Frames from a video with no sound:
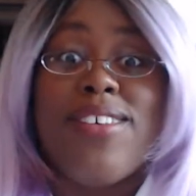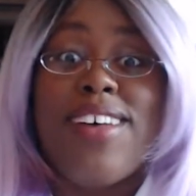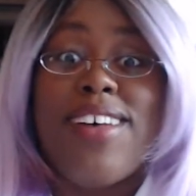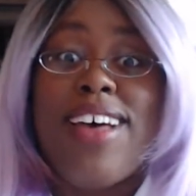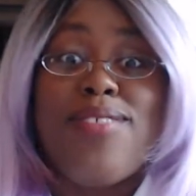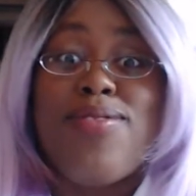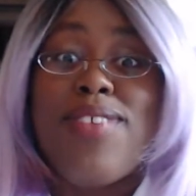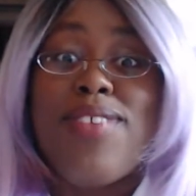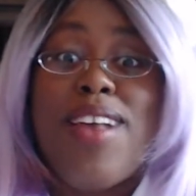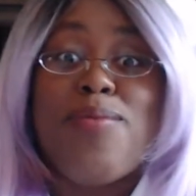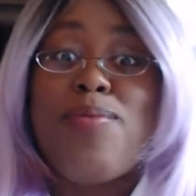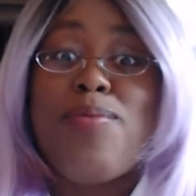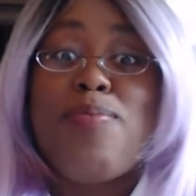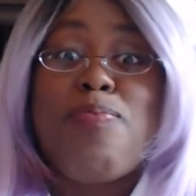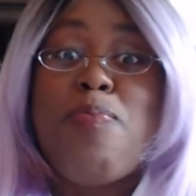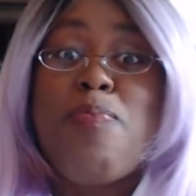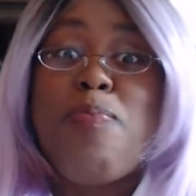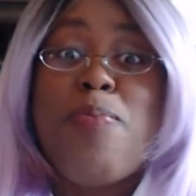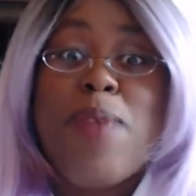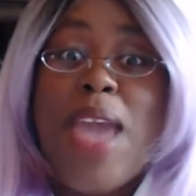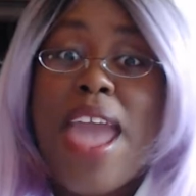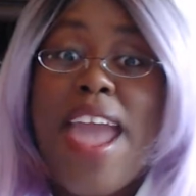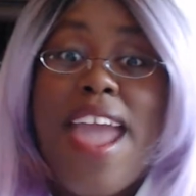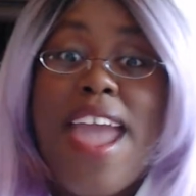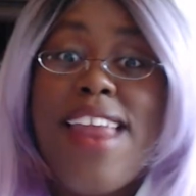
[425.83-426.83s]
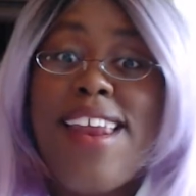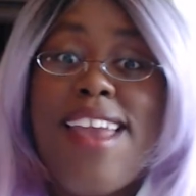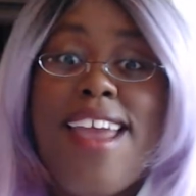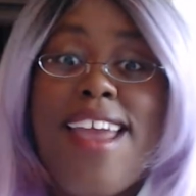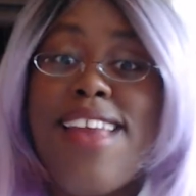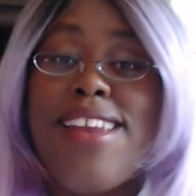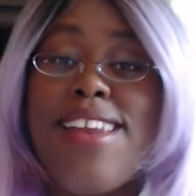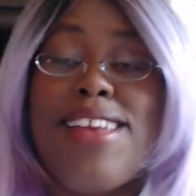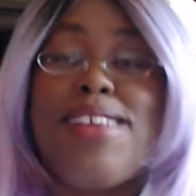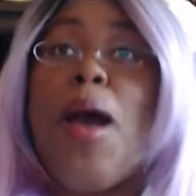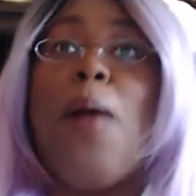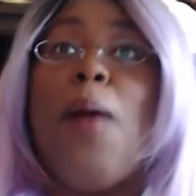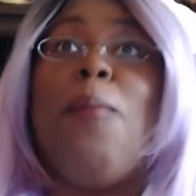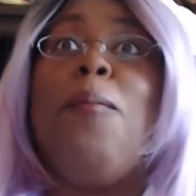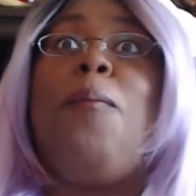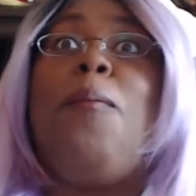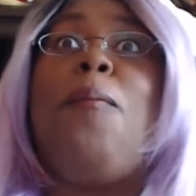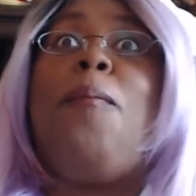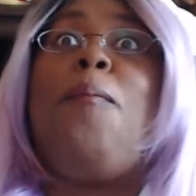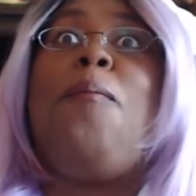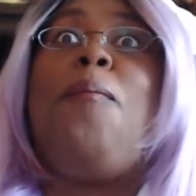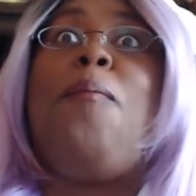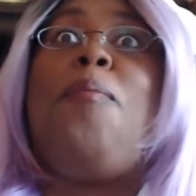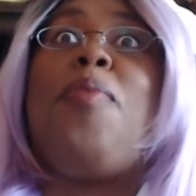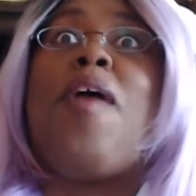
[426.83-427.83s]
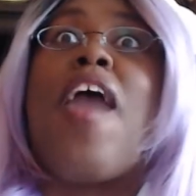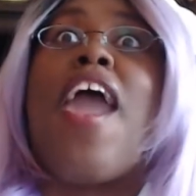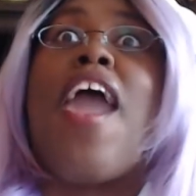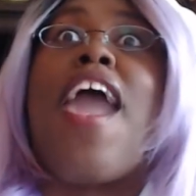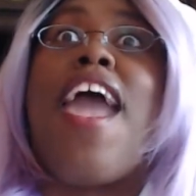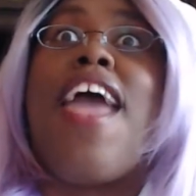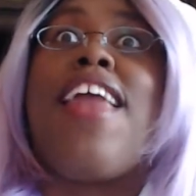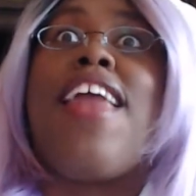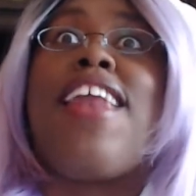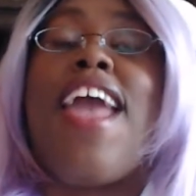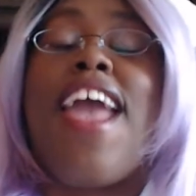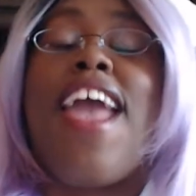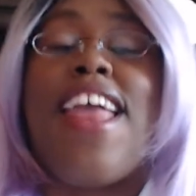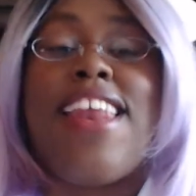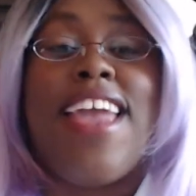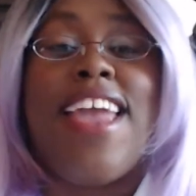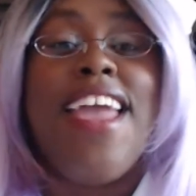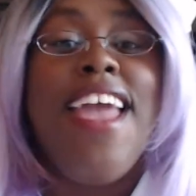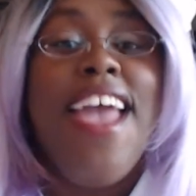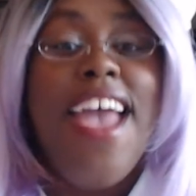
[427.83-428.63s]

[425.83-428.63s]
I'm, I'm bad at it. I'm bad at it.